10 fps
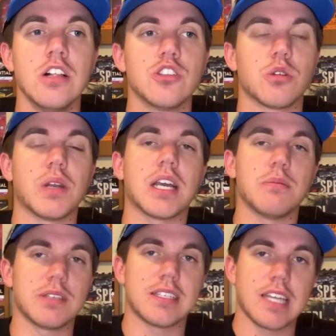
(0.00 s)
So when it
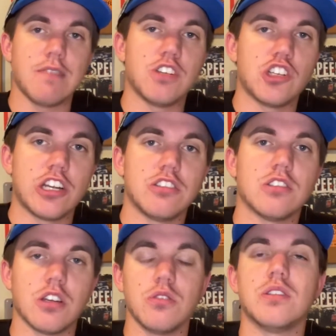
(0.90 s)
comes to safety changes,
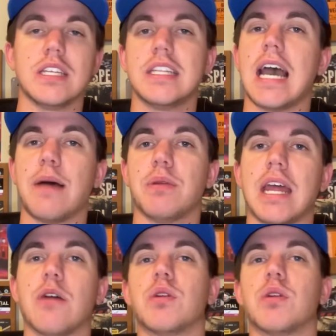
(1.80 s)
those need to happen now.